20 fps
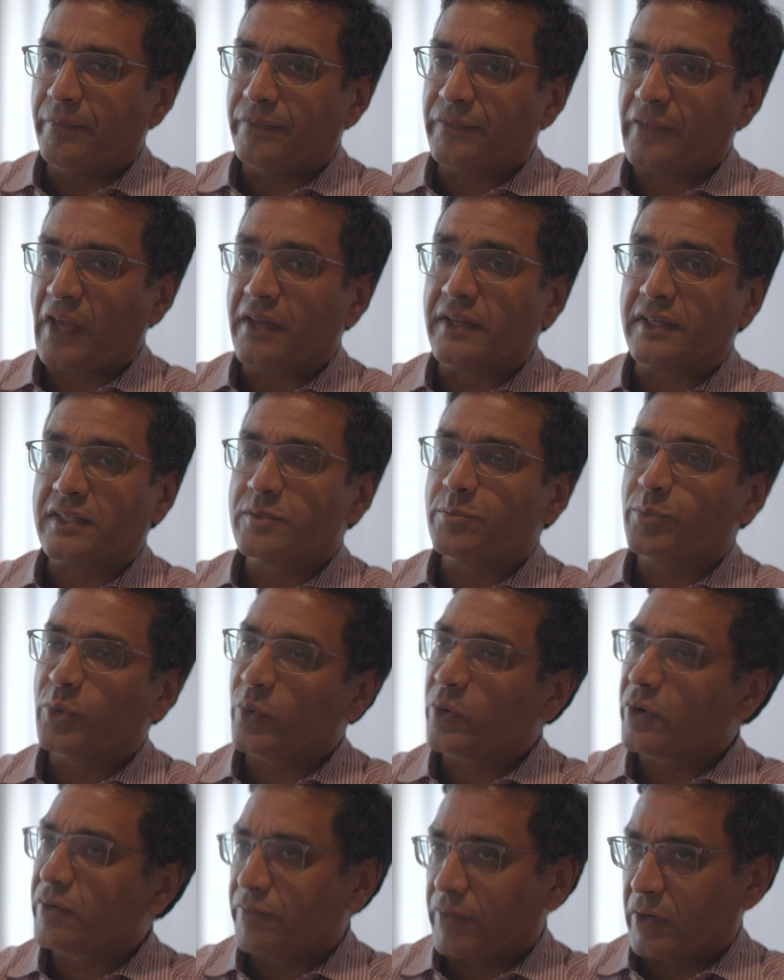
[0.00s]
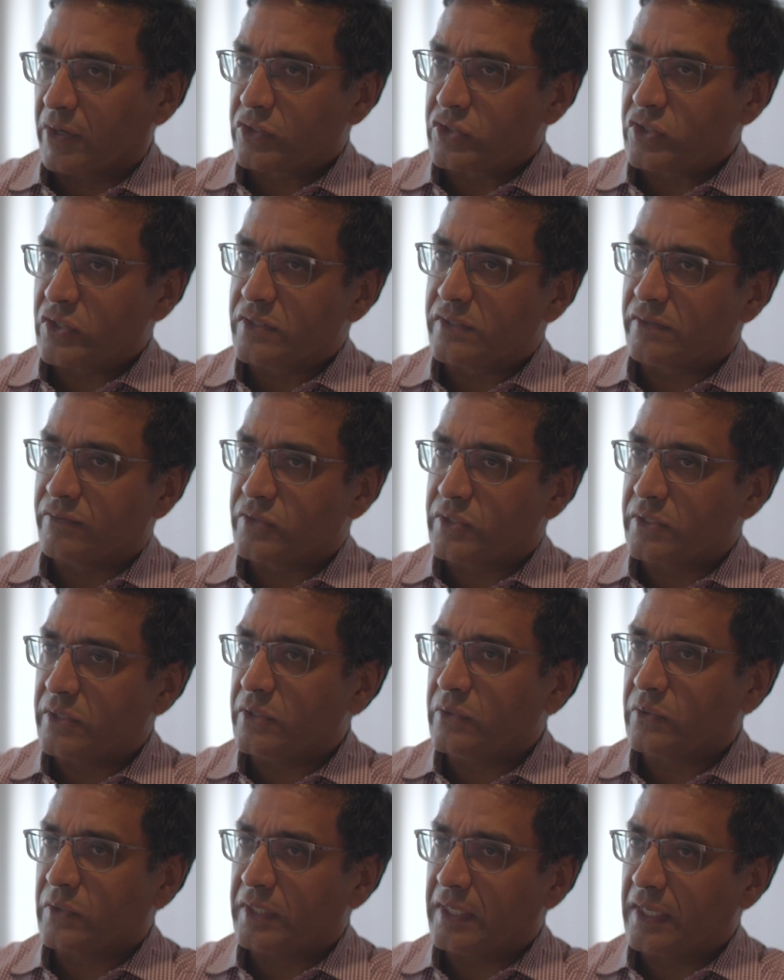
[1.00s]
unexplored functions of
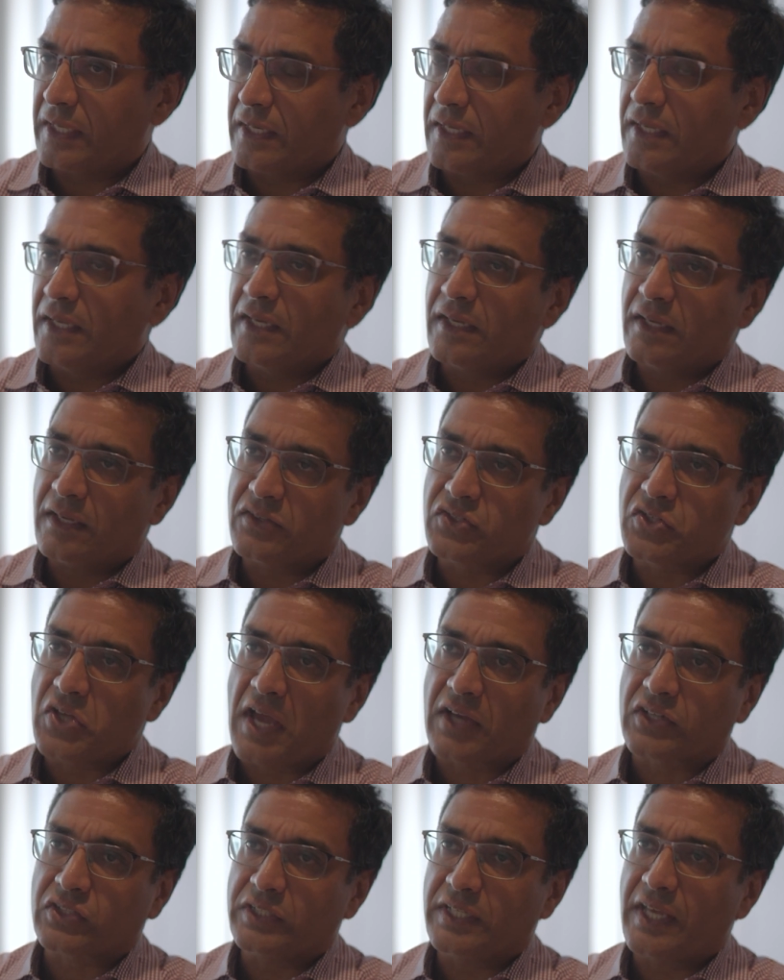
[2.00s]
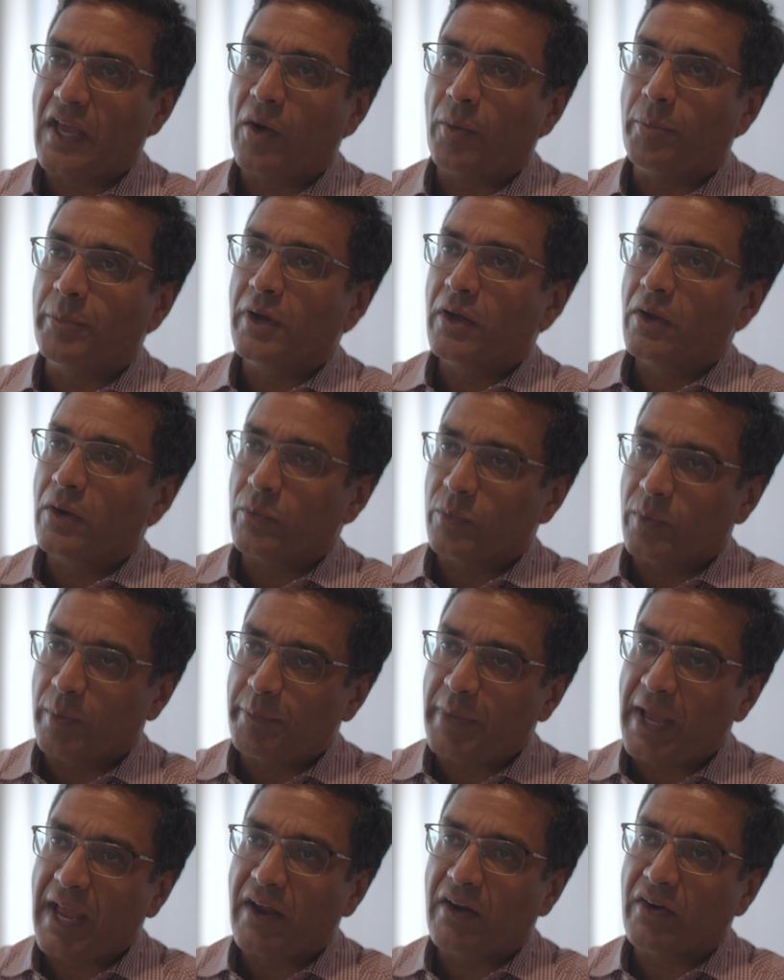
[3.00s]
synuclein is to actually help
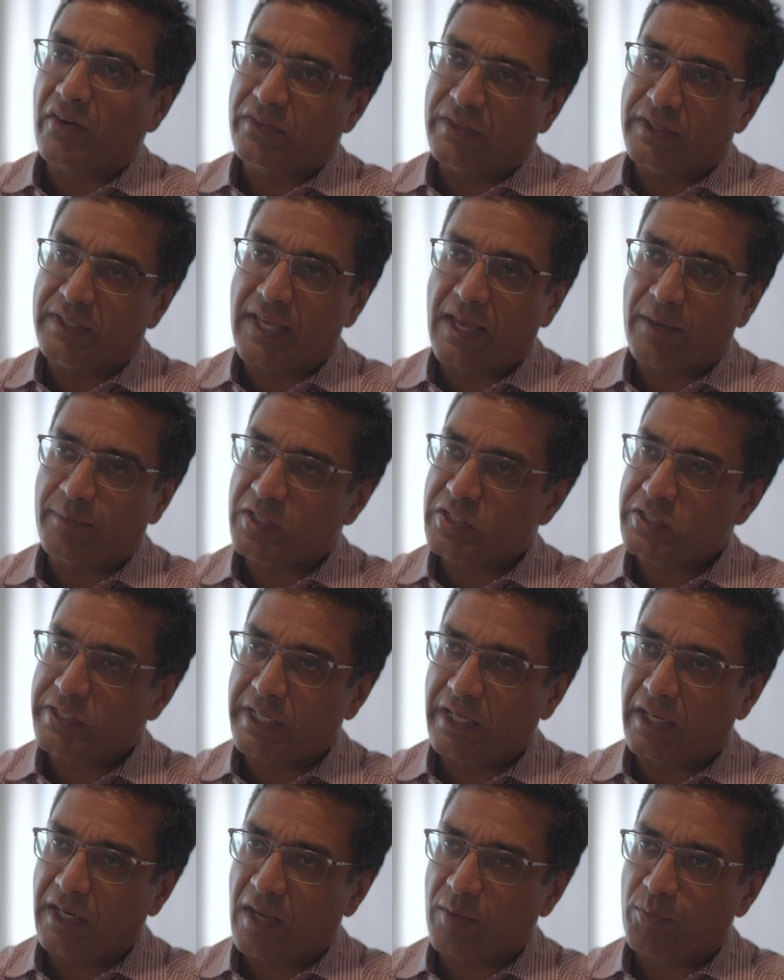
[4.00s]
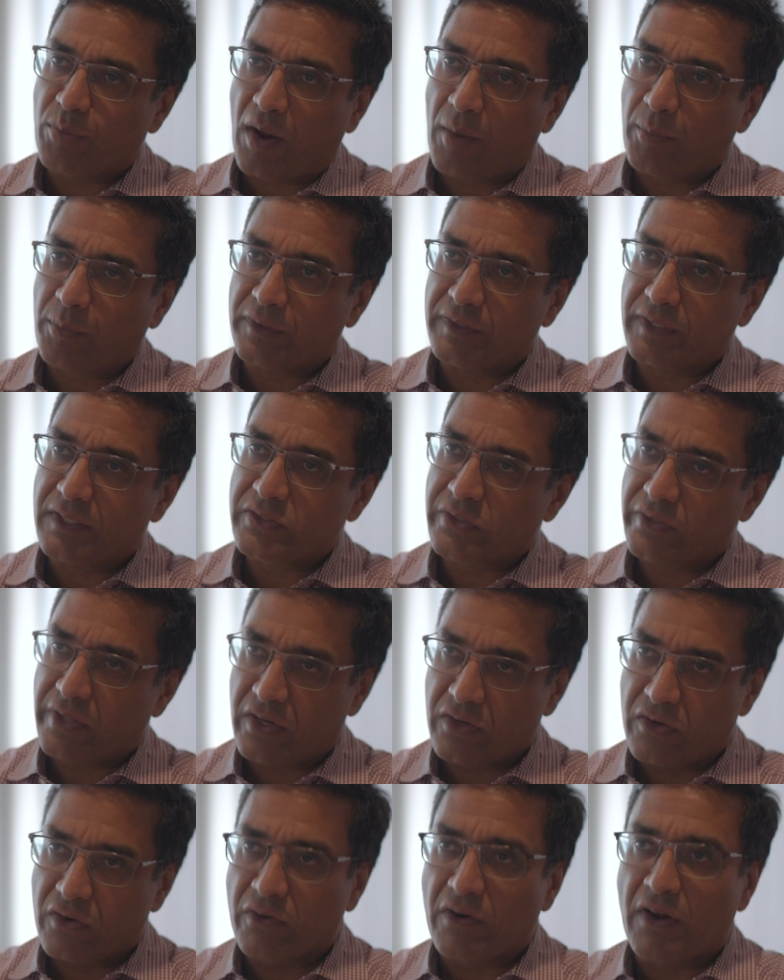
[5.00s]
repair the damaged DNA properly so
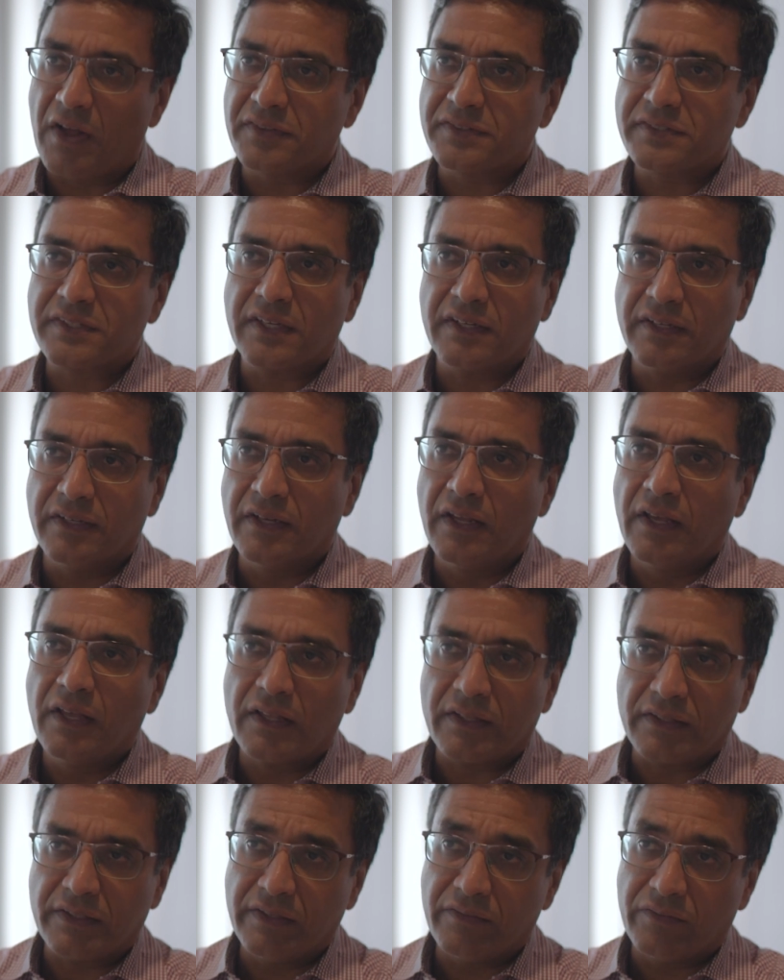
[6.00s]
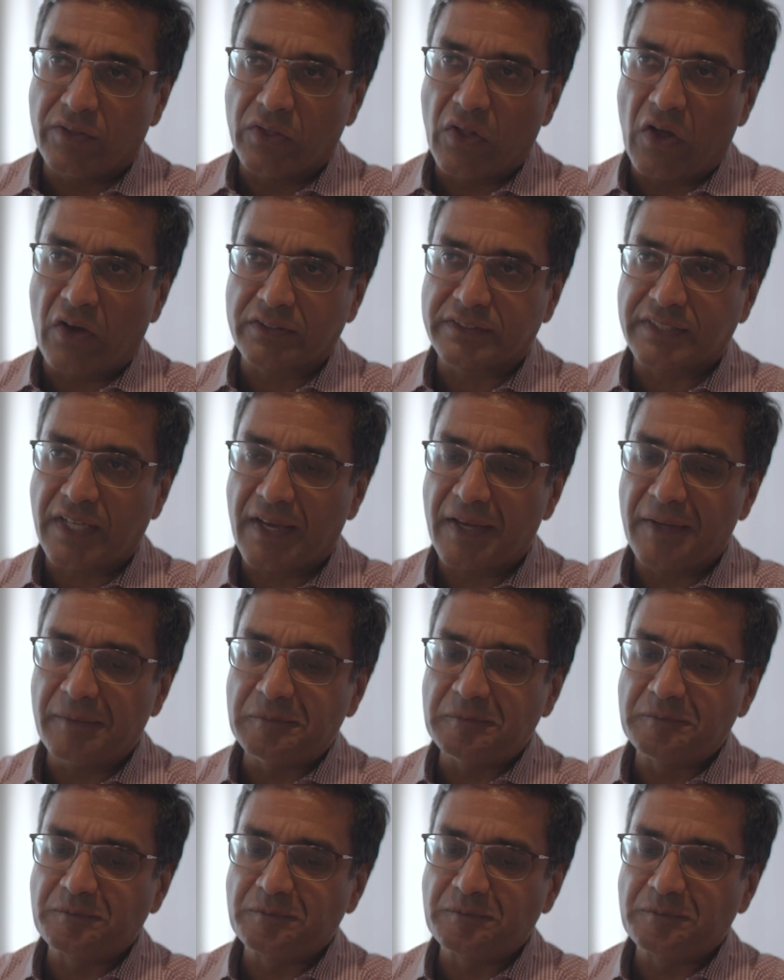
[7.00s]
that neurons can live a long time.